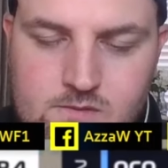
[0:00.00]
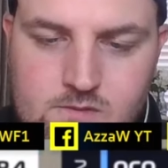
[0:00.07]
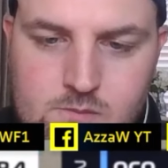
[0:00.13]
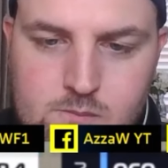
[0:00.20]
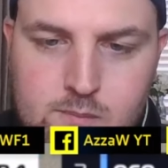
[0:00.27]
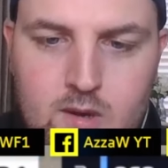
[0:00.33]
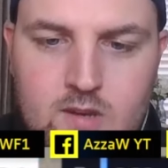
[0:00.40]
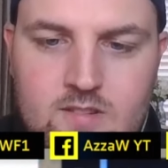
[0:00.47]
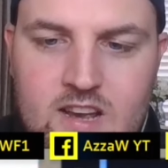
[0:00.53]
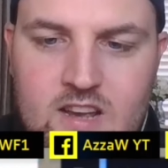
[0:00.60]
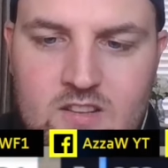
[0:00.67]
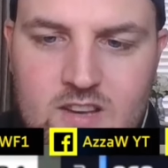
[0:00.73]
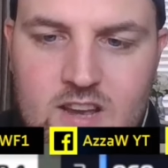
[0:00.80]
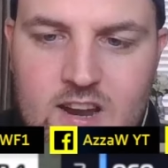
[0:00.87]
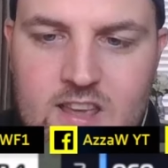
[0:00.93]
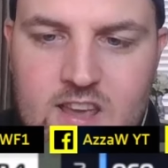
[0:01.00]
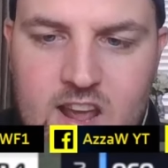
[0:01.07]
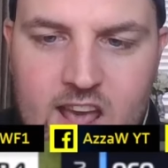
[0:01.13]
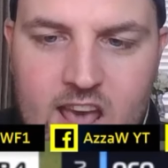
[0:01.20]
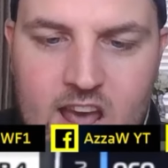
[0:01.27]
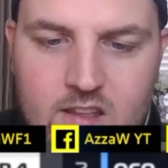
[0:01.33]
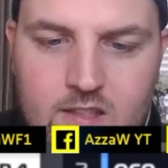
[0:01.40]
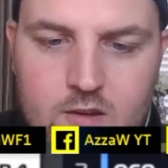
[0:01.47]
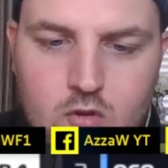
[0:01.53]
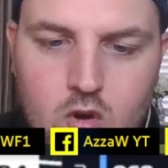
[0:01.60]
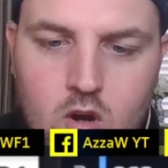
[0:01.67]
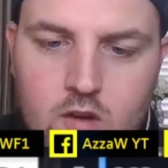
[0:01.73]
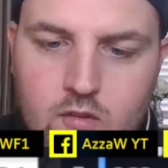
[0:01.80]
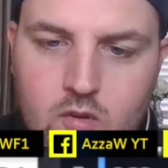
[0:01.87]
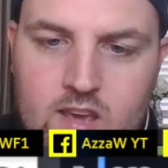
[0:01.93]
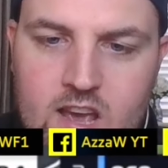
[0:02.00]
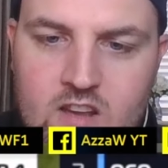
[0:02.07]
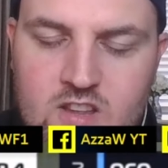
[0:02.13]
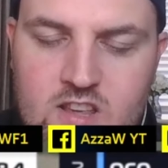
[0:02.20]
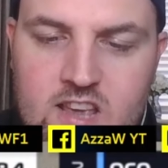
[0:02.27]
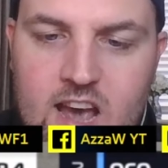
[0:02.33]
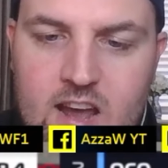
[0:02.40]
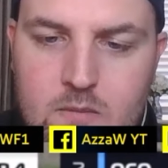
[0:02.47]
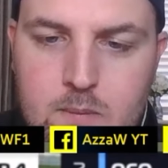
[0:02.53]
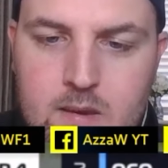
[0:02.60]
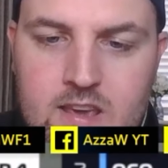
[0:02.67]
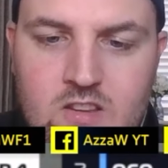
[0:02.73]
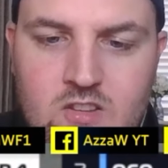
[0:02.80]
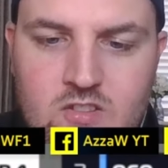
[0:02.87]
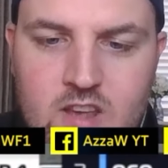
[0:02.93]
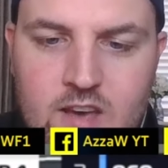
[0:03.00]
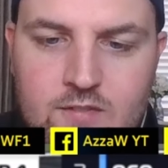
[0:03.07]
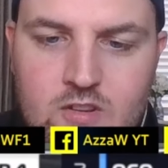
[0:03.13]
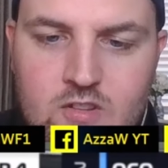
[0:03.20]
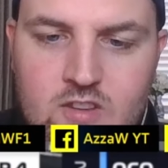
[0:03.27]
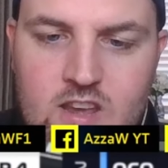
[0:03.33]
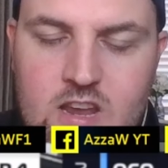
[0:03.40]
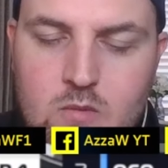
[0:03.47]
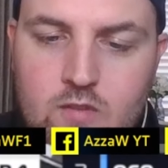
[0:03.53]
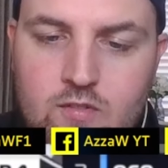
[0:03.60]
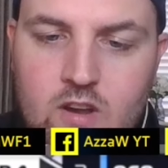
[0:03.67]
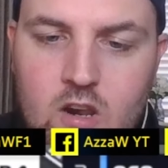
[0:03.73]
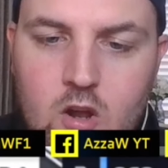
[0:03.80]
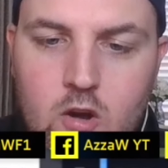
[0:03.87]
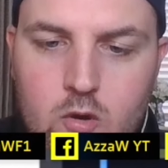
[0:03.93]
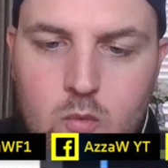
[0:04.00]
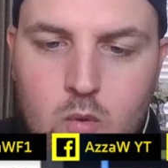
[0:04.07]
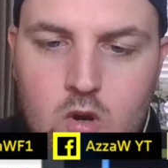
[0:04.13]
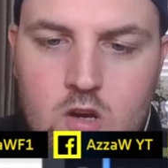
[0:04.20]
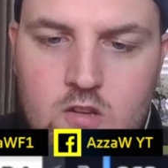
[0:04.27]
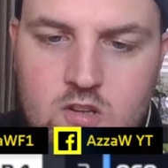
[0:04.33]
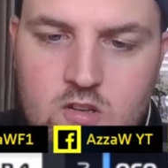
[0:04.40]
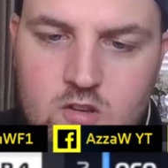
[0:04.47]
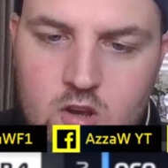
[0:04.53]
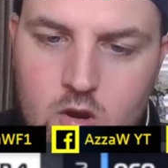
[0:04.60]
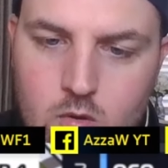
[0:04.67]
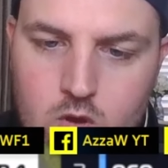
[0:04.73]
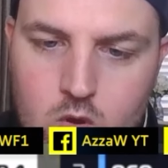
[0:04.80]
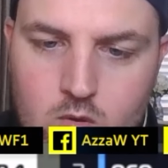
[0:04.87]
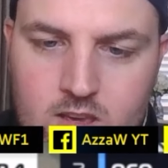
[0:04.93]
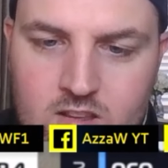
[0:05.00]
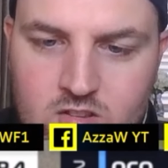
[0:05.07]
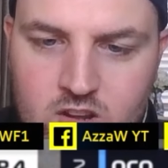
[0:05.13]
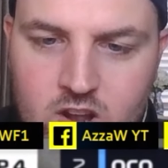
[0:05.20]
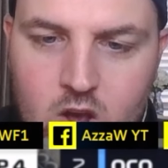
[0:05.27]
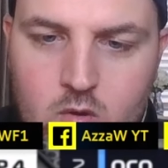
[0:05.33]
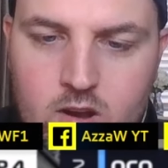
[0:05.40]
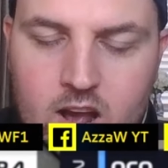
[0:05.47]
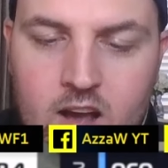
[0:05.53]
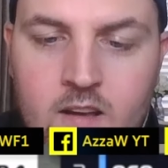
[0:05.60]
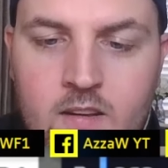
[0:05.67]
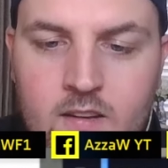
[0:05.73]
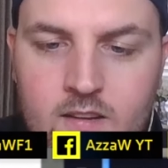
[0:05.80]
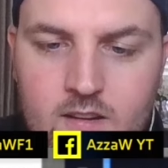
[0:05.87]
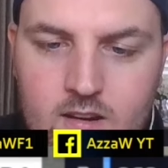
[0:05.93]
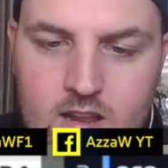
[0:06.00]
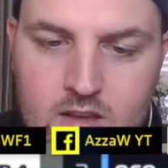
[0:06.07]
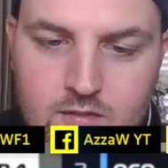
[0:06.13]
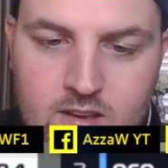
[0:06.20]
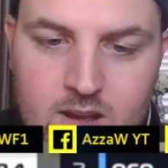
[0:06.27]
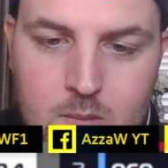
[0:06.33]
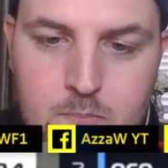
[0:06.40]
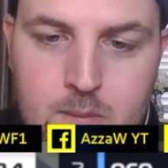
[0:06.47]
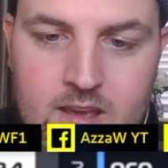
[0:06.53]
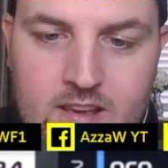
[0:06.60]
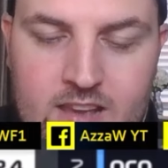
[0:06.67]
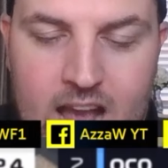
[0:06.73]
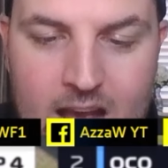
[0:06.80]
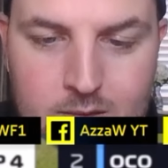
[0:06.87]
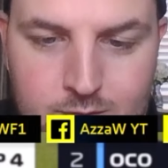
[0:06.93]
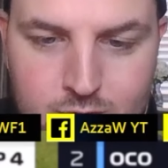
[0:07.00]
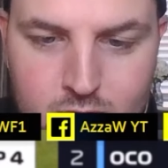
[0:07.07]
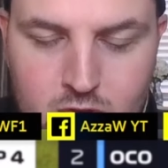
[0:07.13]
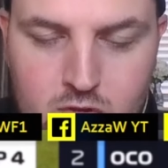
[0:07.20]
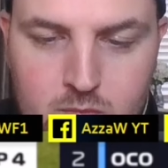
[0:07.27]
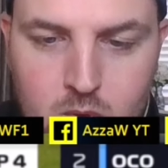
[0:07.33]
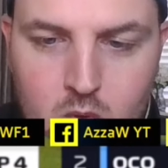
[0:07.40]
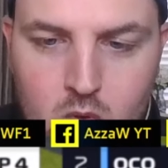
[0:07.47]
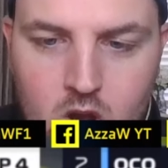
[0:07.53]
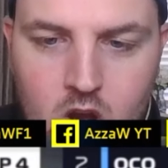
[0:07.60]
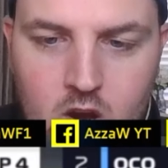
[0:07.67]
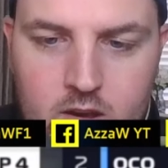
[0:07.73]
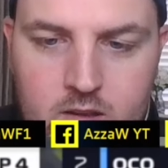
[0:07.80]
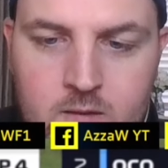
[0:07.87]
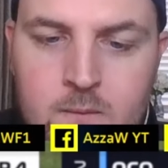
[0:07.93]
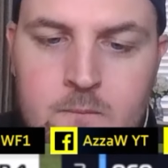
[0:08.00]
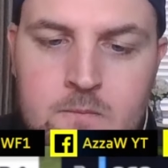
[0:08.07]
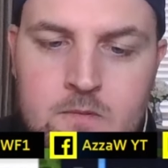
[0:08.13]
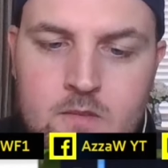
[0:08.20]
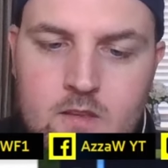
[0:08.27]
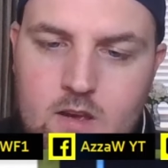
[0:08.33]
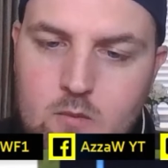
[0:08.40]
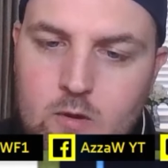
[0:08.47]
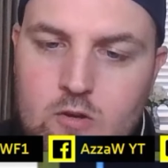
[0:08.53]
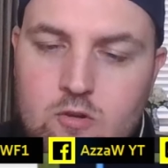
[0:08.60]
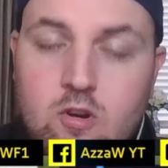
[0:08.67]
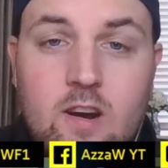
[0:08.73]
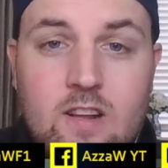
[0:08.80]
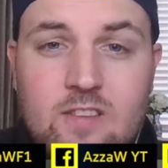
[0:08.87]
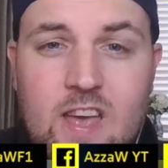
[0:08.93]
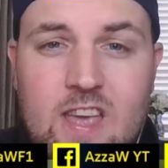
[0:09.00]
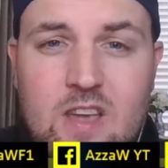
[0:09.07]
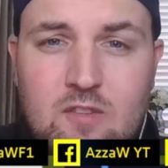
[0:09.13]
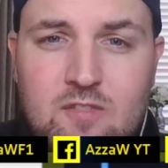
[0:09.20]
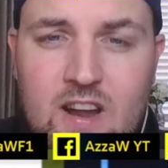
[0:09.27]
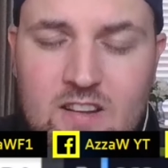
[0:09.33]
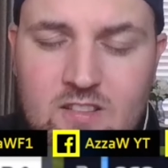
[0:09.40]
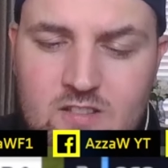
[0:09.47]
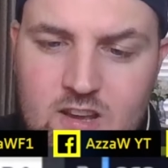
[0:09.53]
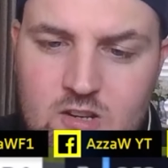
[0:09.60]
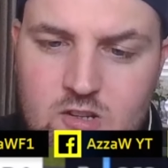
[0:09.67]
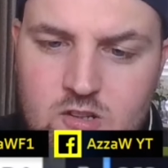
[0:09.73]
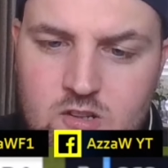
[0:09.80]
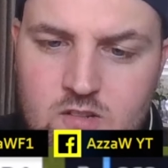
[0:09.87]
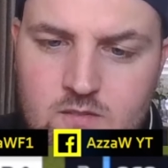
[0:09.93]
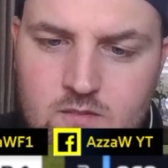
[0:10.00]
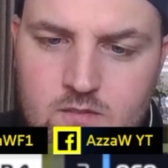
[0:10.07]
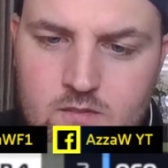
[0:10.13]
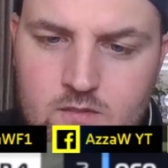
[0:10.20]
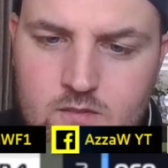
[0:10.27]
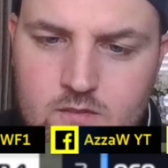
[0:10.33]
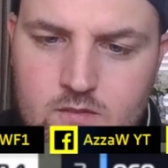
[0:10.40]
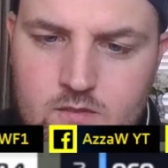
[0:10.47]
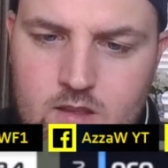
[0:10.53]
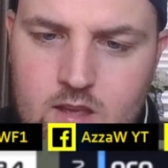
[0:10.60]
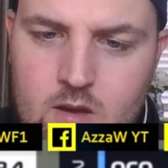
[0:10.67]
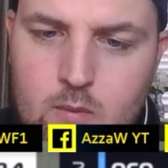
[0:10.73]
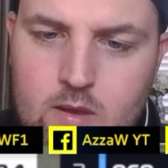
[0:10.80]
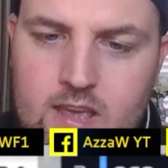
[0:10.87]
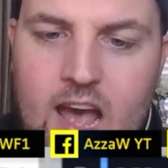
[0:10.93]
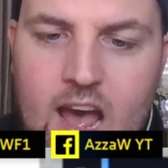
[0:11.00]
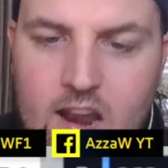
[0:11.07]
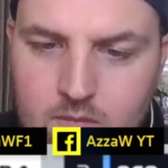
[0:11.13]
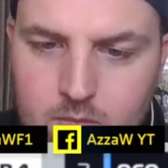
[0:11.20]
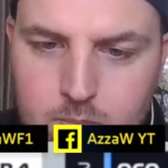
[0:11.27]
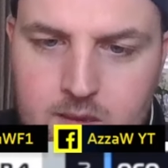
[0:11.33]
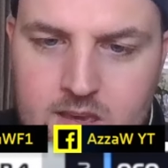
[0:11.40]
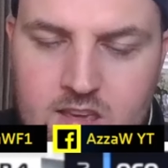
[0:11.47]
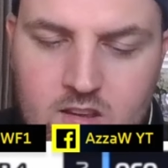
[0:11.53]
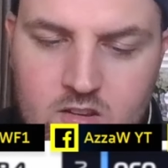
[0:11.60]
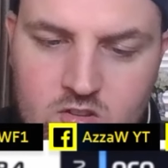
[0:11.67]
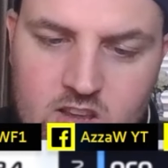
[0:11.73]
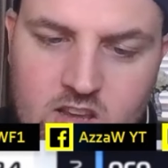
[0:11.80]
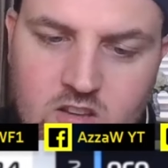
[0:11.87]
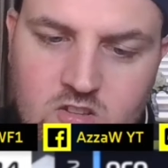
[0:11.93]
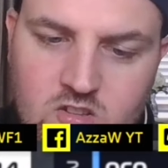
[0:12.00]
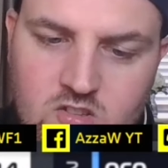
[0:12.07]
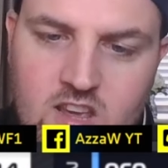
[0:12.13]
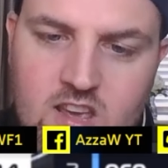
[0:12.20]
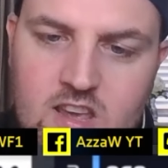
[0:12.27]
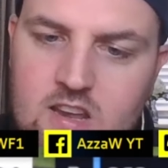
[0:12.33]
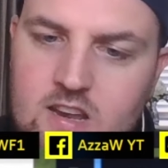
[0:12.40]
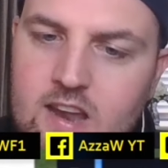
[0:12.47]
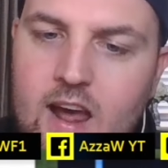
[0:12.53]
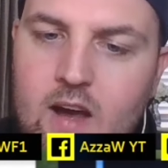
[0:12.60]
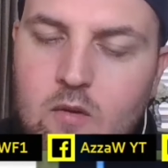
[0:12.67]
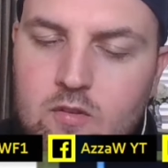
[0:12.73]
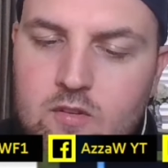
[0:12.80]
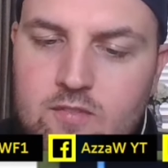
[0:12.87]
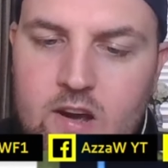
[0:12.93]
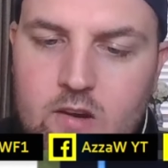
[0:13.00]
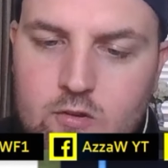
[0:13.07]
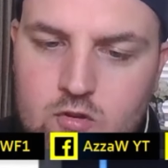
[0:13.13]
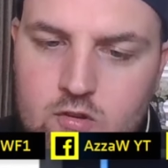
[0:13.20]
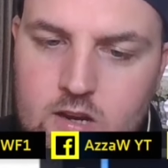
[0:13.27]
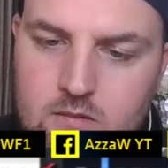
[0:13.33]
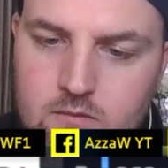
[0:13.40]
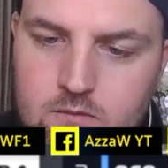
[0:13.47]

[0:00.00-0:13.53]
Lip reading: Bottas, can he get ahead of the rival? Yes, he can. P17 with a lot of work to do. Yuki Tsunoda leaving a big gap for a small guy. And we're trying to take advantage. And we can. P16 now for Valtteri.